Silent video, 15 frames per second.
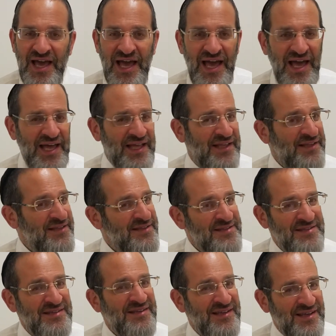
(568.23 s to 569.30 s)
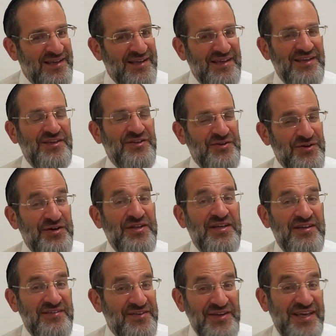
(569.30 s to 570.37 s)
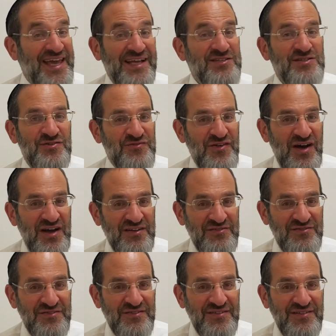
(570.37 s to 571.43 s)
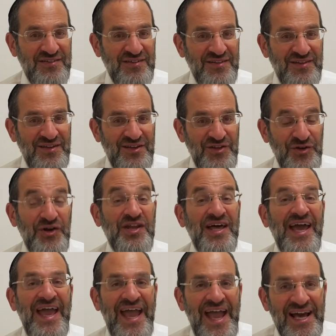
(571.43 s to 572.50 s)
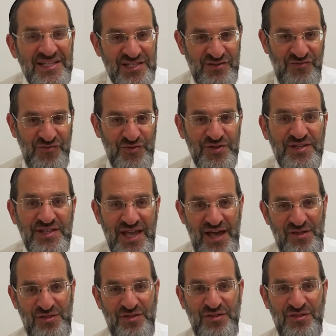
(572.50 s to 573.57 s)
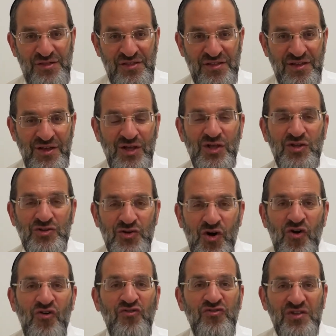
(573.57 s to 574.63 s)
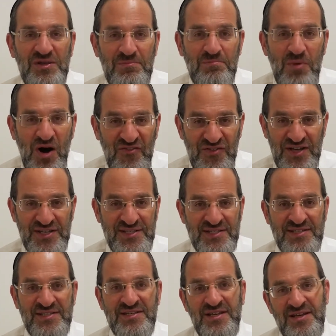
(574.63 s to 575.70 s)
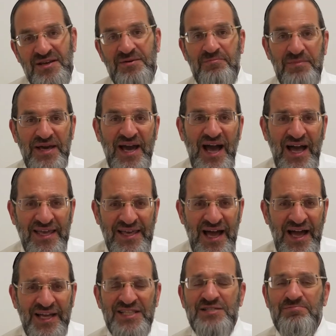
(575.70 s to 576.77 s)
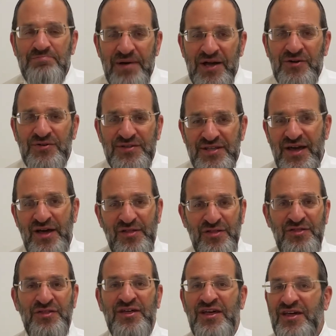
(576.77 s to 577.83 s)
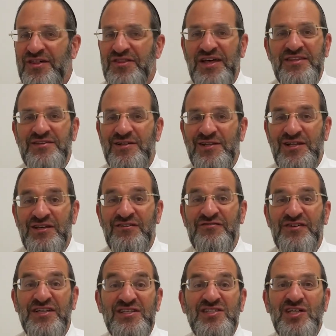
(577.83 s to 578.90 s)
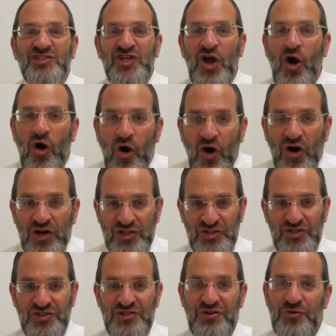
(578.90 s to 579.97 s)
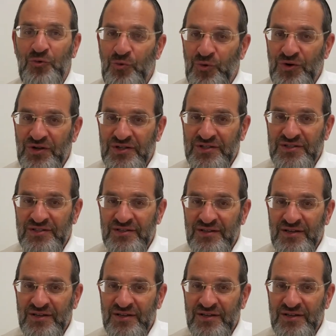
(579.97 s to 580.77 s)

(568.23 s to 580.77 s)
and you can't survive. You're going to ask for death. Tovli maves michayai. It's better death than to live in such a harsh world.